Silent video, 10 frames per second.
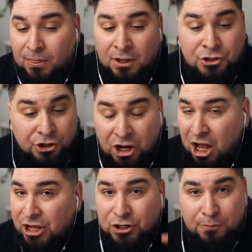your
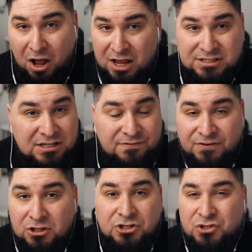pauses,
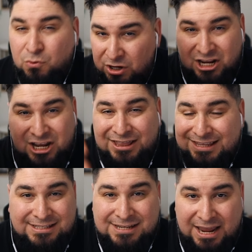fillers, you want to cut
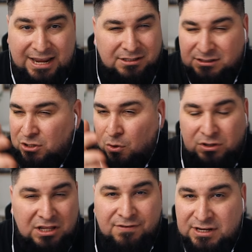these tight. Don't
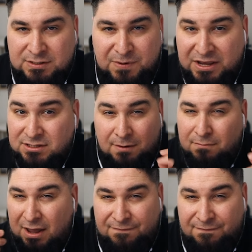leave any space. And it might